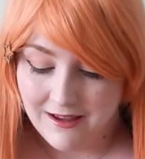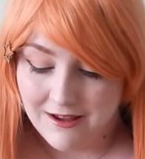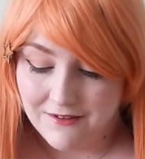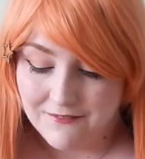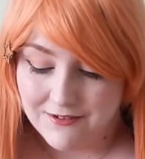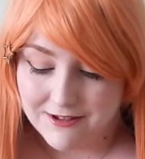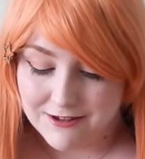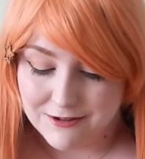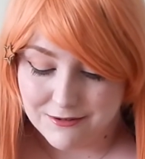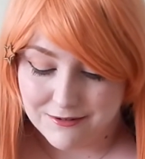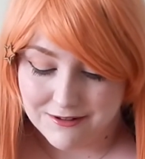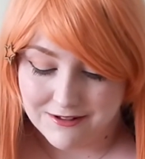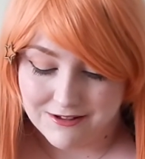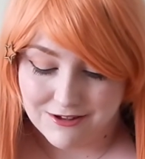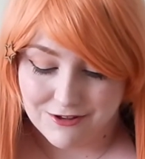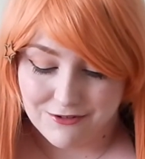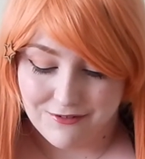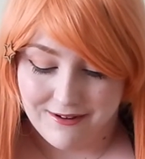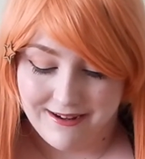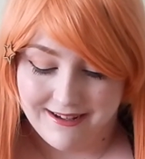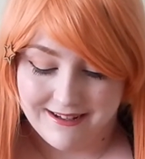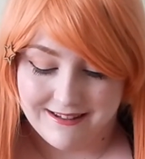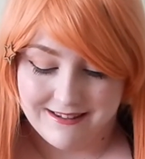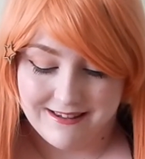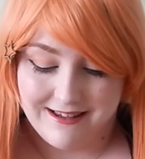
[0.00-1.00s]
This one I was
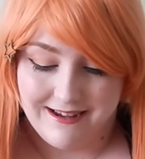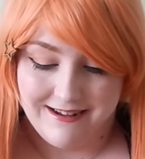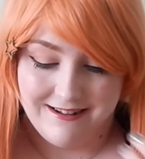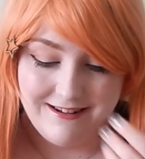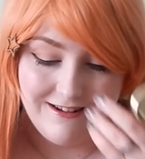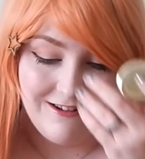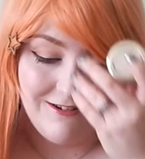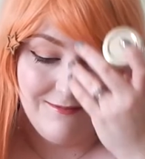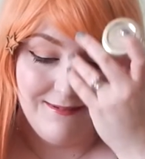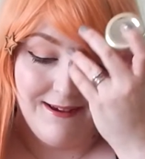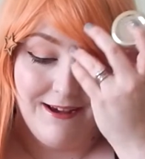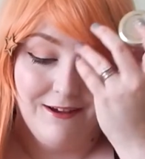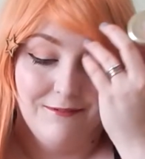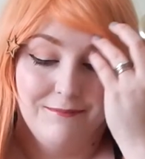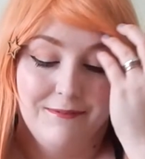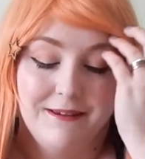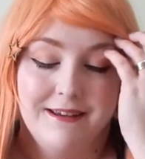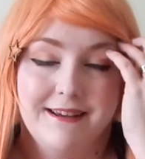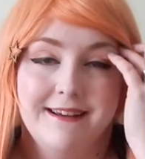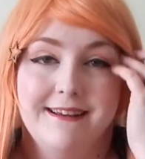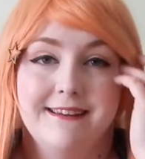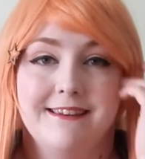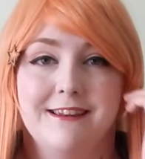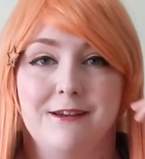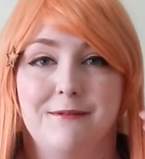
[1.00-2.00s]
quite excited about
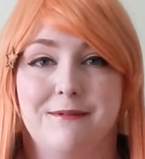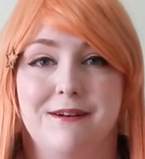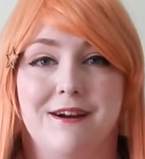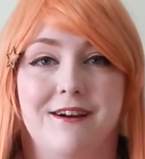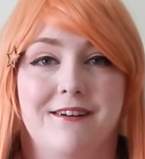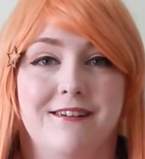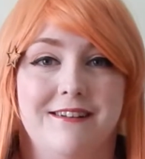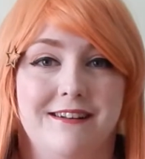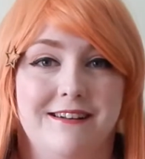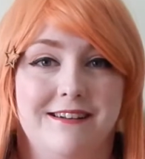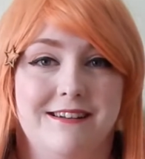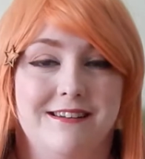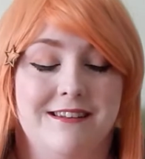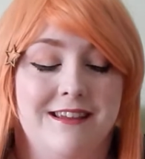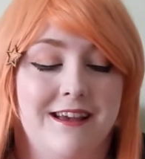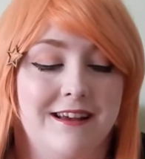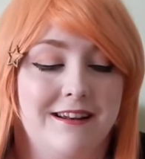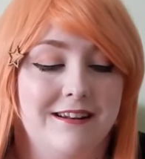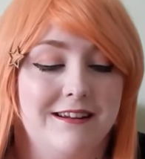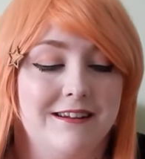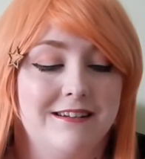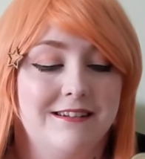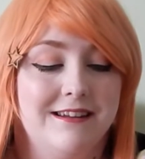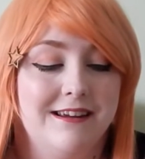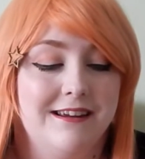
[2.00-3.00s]
because I'm currently
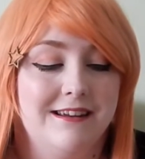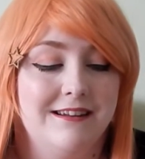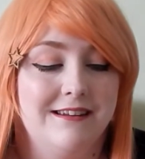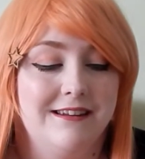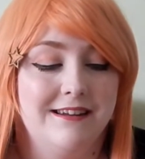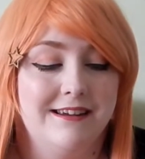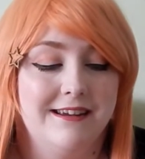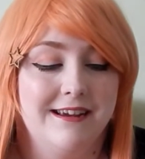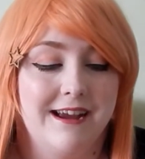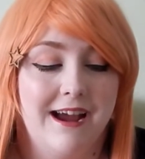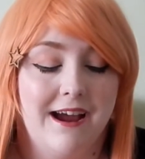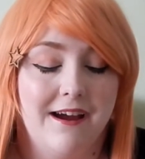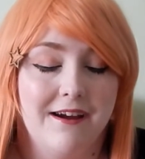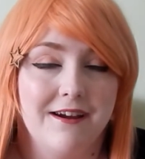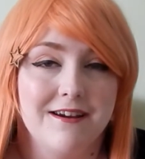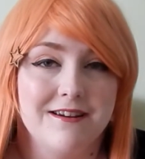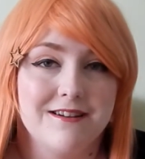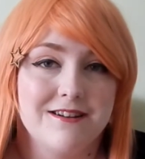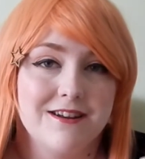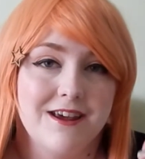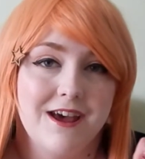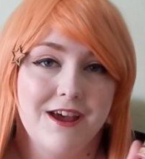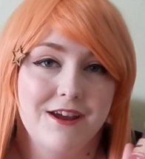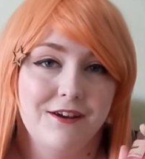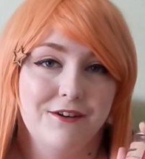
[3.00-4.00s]
designing a D&D
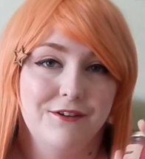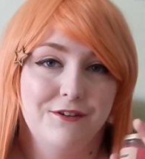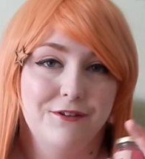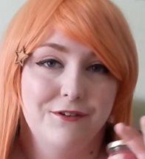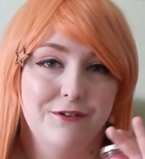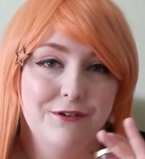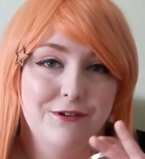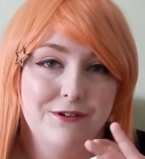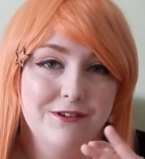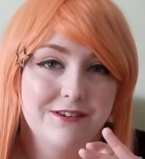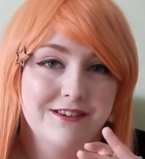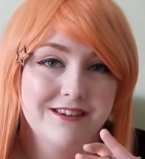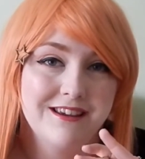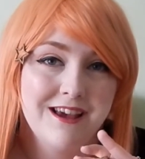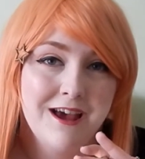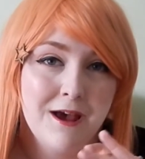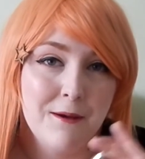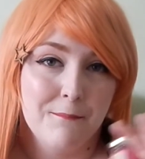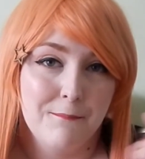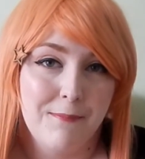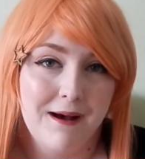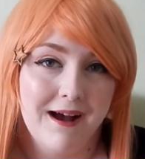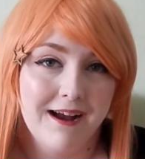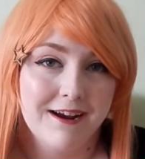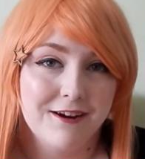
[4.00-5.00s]
character whose
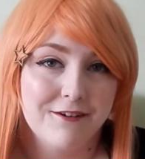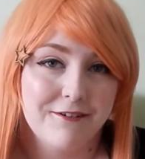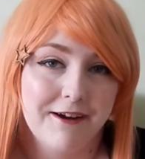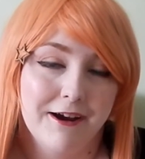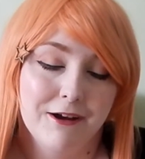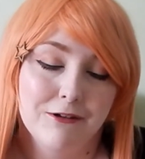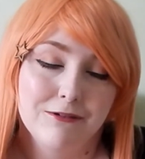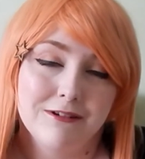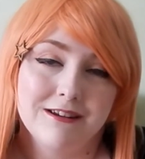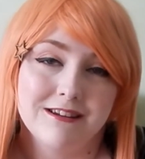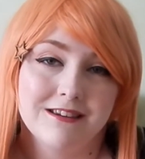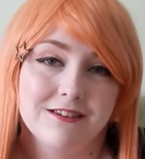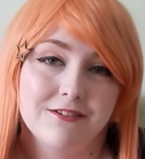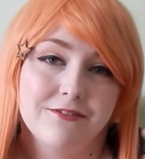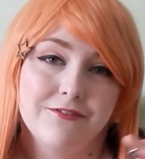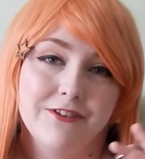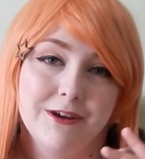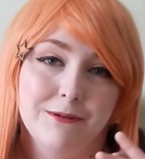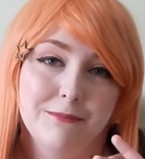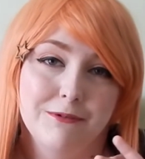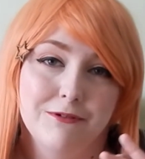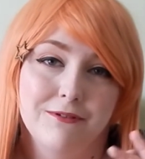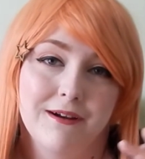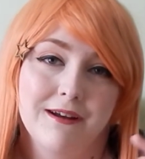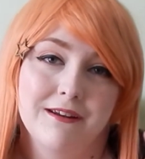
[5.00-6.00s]
background is
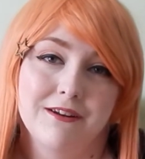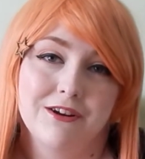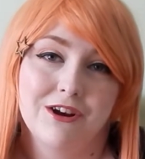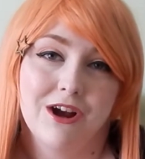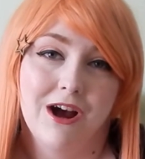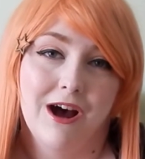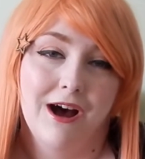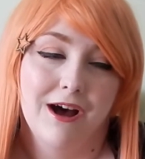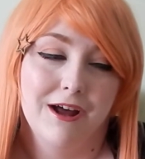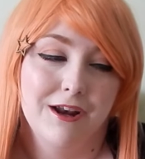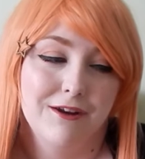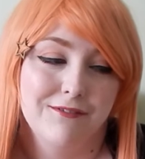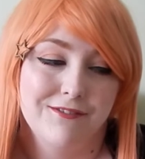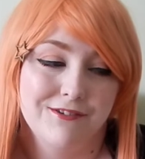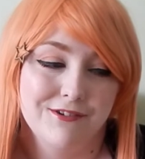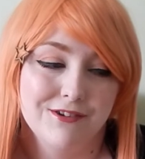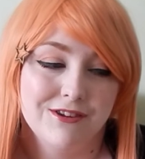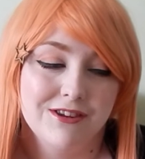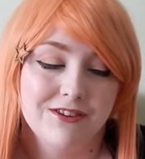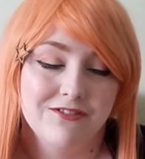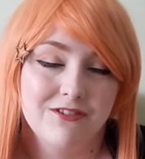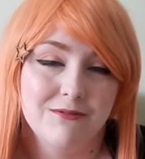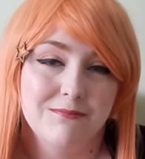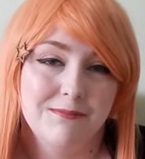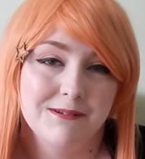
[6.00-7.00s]
themed around a carnival.
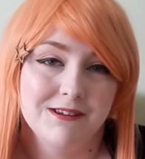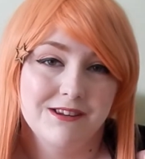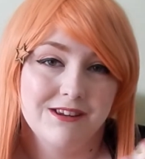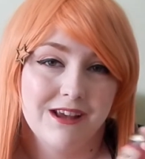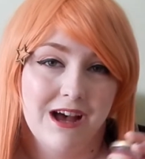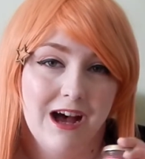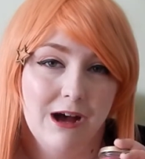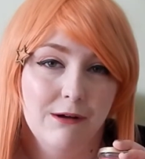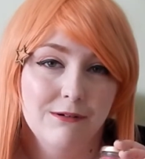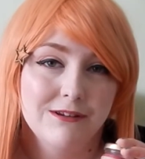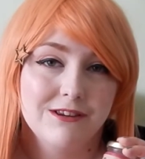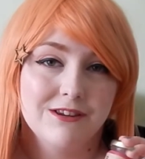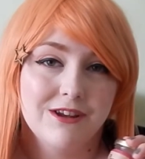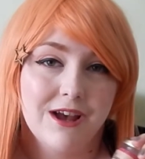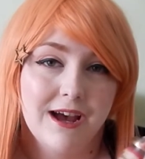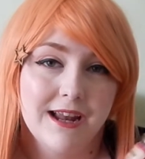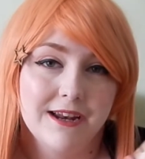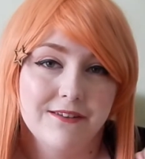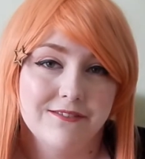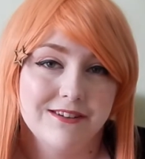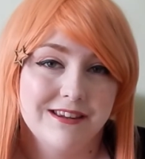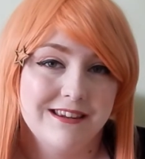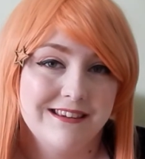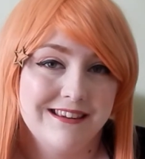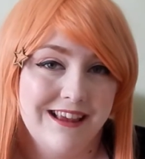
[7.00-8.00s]
So the Bazaar was kind
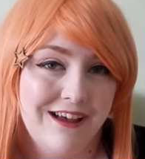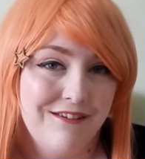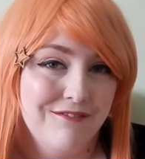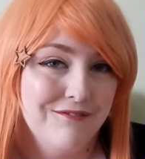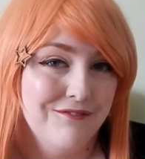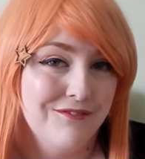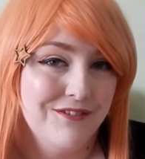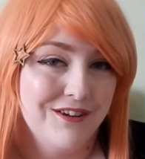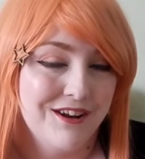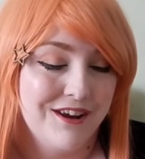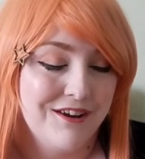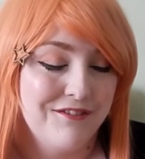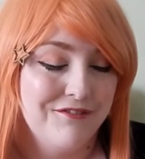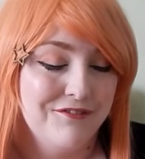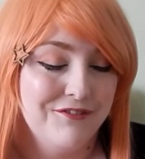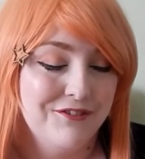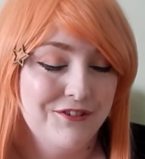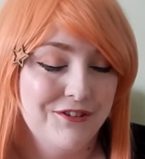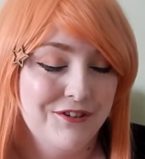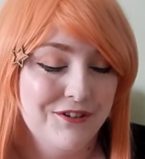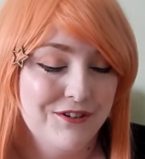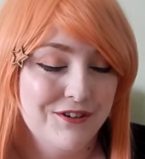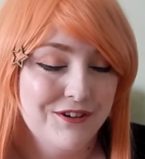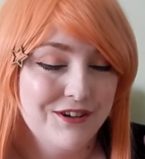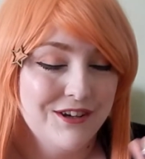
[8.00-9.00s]
of a scent that I
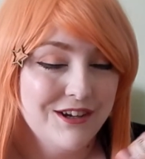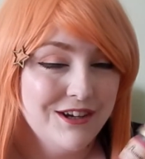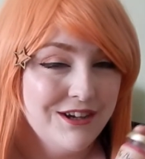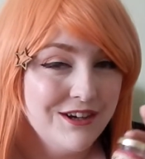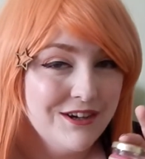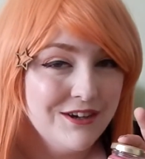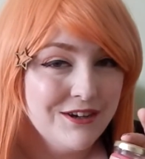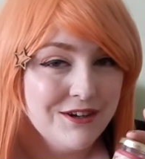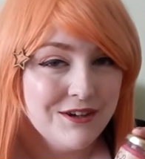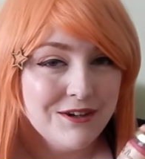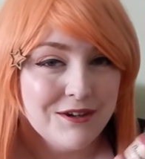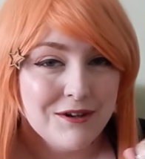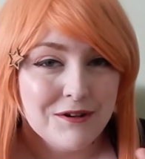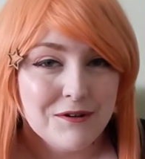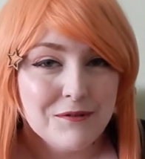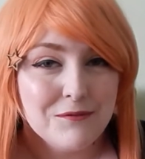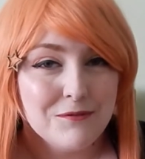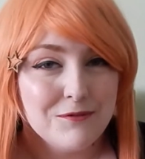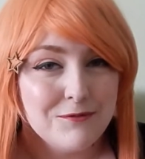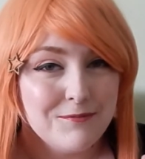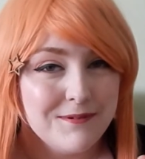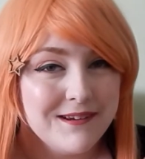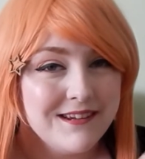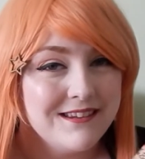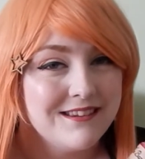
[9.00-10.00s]
thought
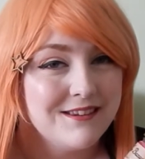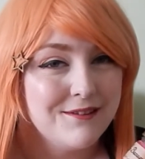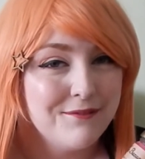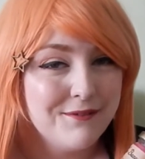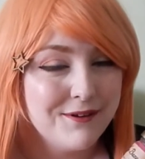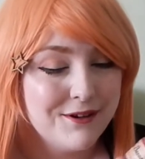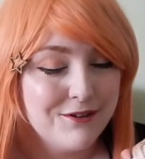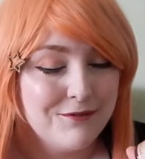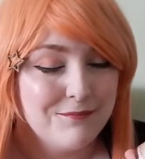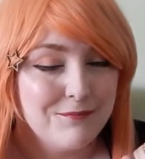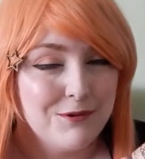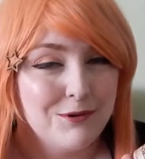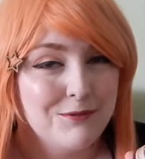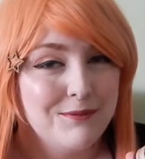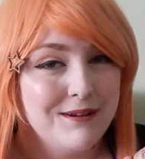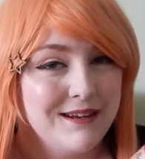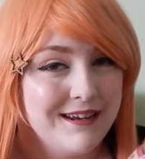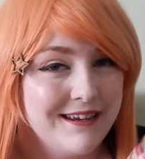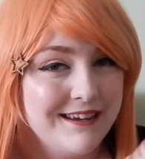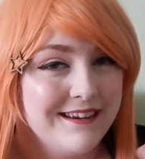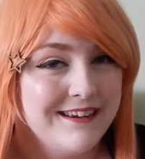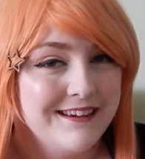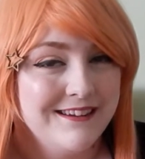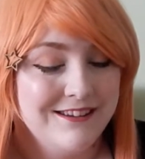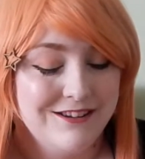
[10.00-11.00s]
would be something that would probably
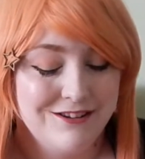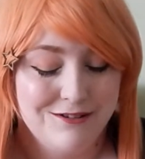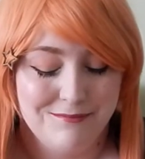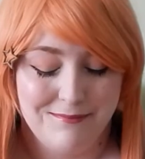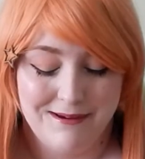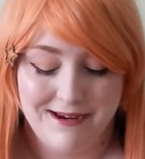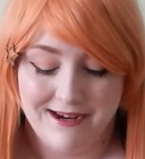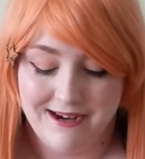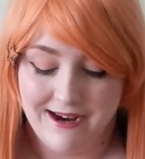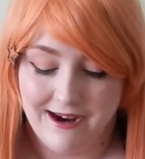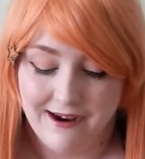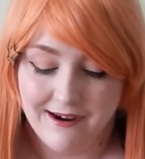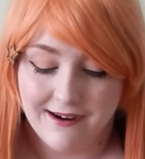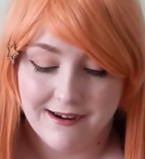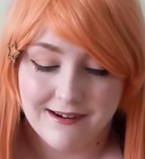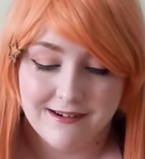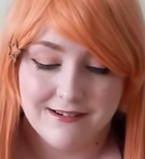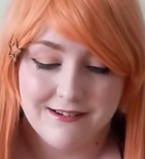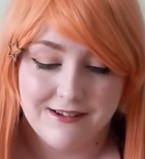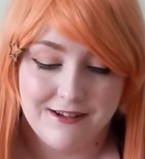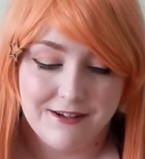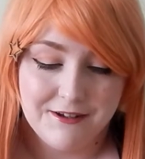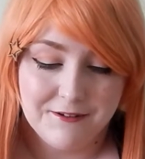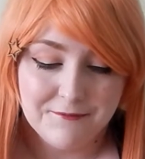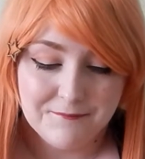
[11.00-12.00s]
link into my
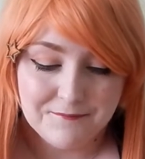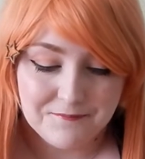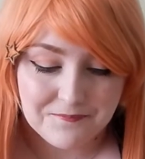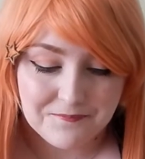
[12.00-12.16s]
character.